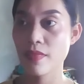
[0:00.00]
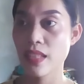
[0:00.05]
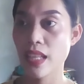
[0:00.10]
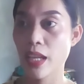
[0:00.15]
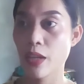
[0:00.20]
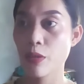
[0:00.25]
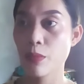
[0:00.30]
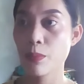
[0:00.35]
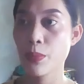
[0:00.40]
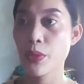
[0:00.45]

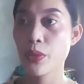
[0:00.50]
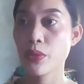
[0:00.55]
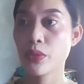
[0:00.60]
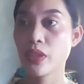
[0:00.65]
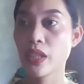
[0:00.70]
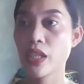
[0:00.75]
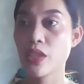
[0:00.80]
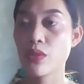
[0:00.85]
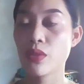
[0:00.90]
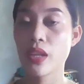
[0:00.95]
the
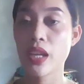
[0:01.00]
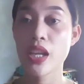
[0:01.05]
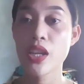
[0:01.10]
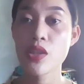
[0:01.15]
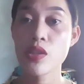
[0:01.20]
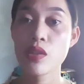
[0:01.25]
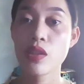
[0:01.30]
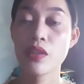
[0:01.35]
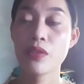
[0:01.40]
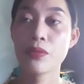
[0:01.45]
computer
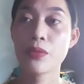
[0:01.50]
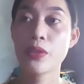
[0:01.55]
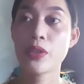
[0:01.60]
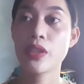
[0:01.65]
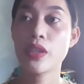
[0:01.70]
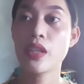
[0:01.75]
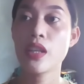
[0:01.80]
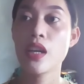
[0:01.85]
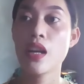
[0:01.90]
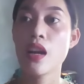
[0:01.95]
education
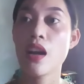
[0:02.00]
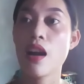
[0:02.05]
for